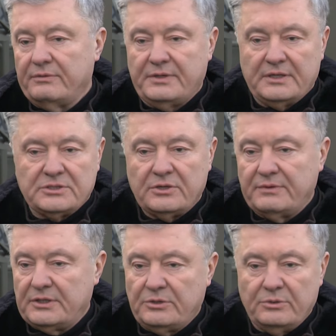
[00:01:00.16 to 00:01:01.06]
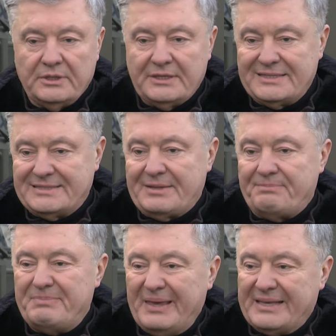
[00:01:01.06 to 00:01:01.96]
of the Soviet Union is the
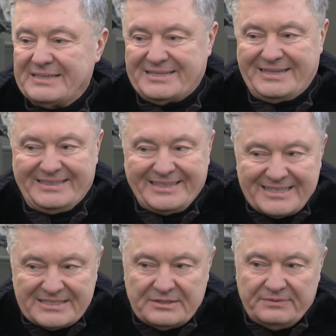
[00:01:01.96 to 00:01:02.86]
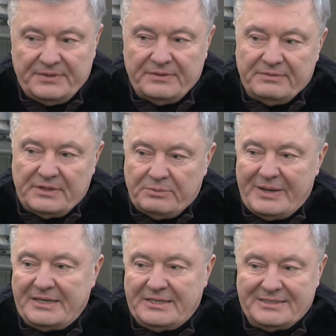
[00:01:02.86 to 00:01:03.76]
biggest catastrophe of the
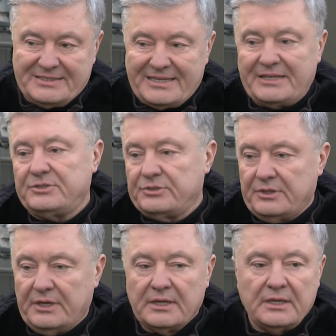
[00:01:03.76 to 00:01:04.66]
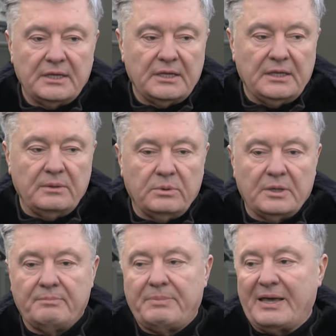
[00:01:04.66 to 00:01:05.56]
20th century. He
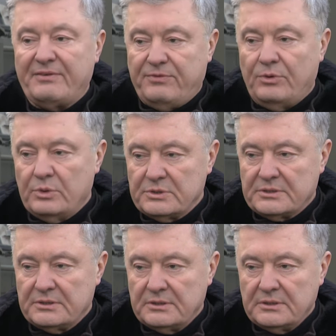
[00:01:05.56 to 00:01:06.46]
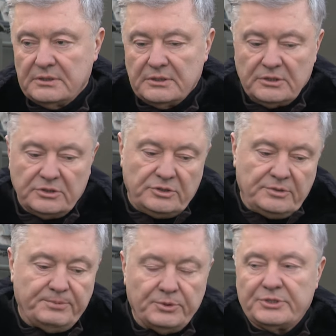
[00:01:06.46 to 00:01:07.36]
wanna by force to
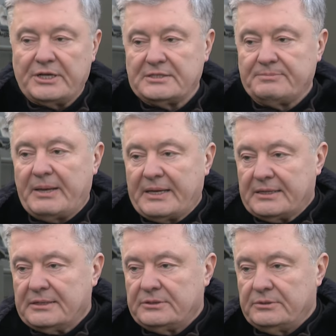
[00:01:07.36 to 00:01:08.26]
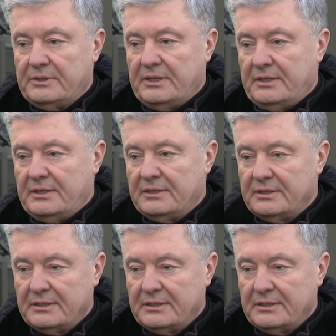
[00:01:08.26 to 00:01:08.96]
push us back to the